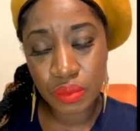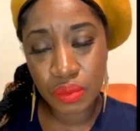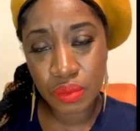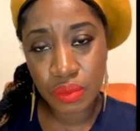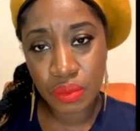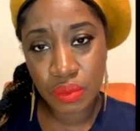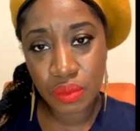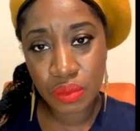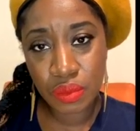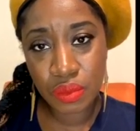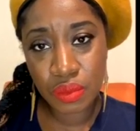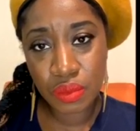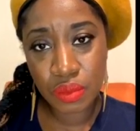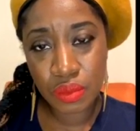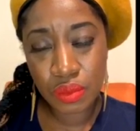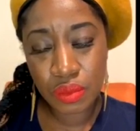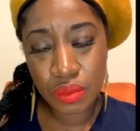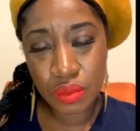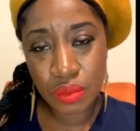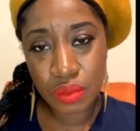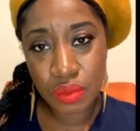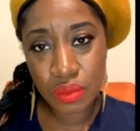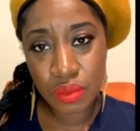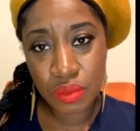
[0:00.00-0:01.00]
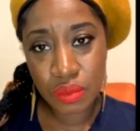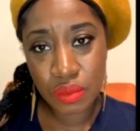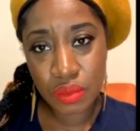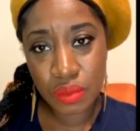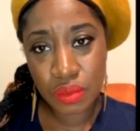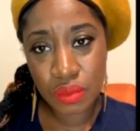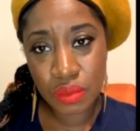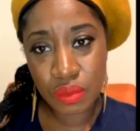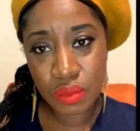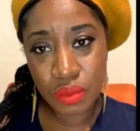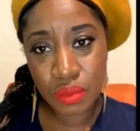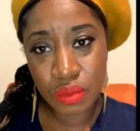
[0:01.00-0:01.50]

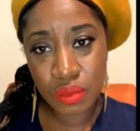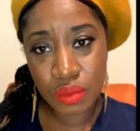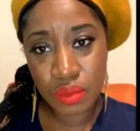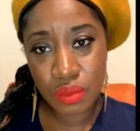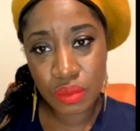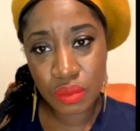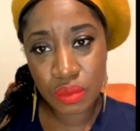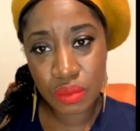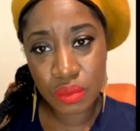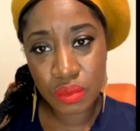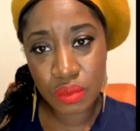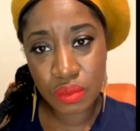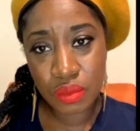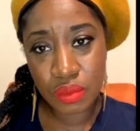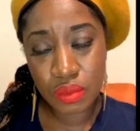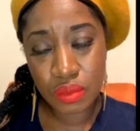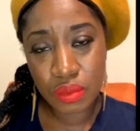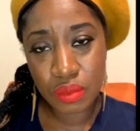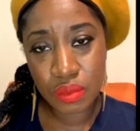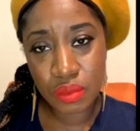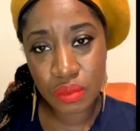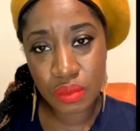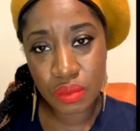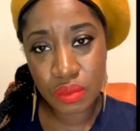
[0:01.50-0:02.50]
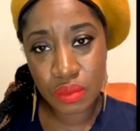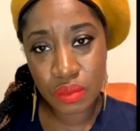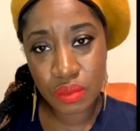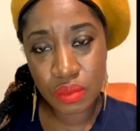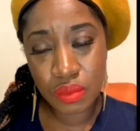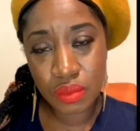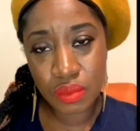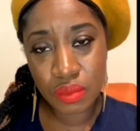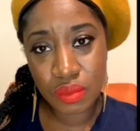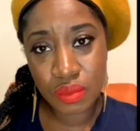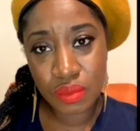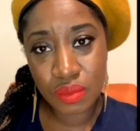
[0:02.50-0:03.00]

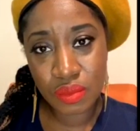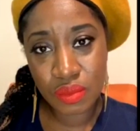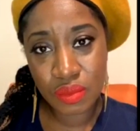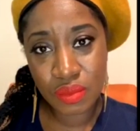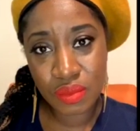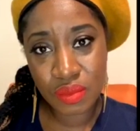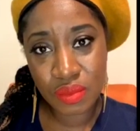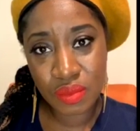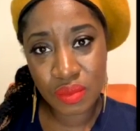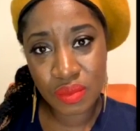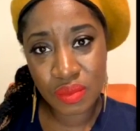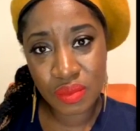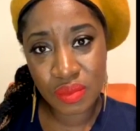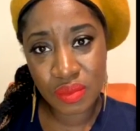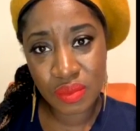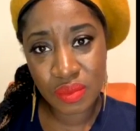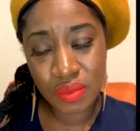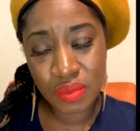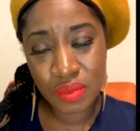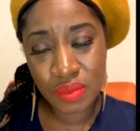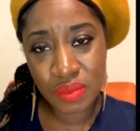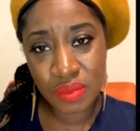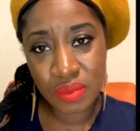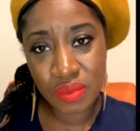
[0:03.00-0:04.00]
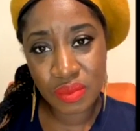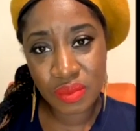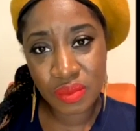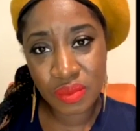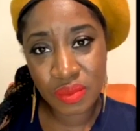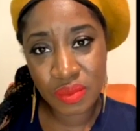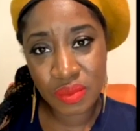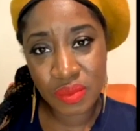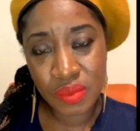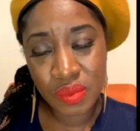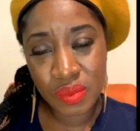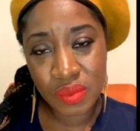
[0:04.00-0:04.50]

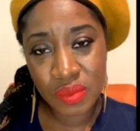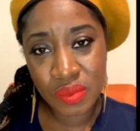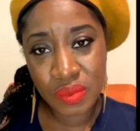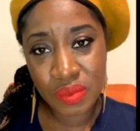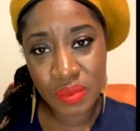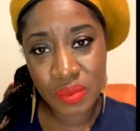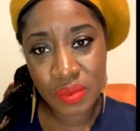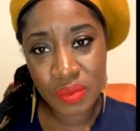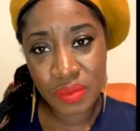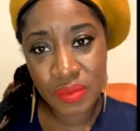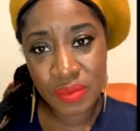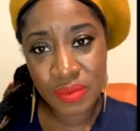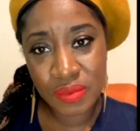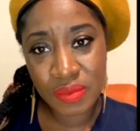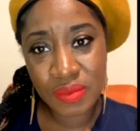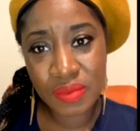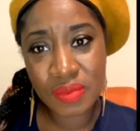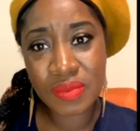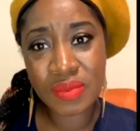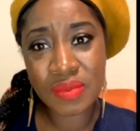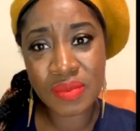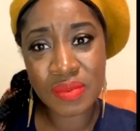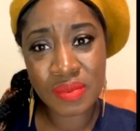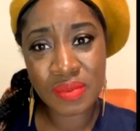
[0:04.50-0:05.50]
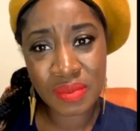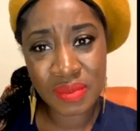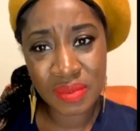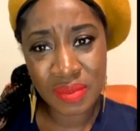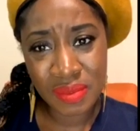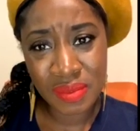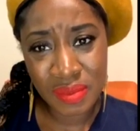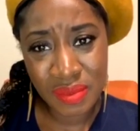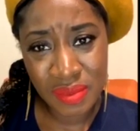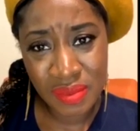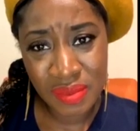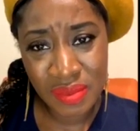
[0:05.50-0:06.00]

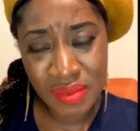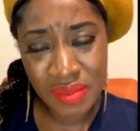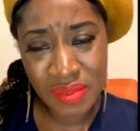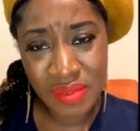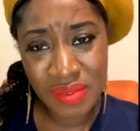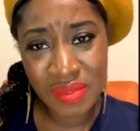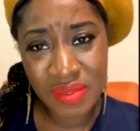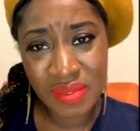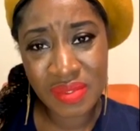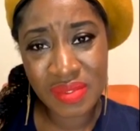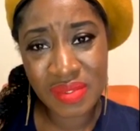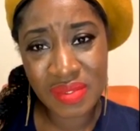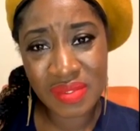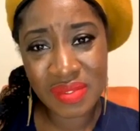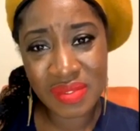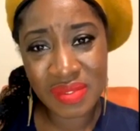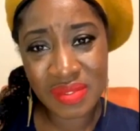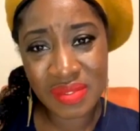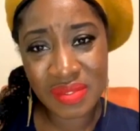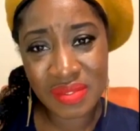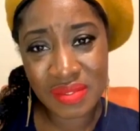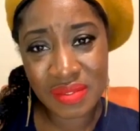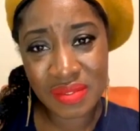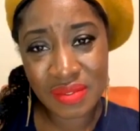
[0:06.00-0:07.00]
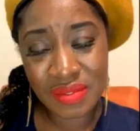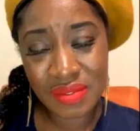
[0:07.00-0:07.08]
This person isn't speaking.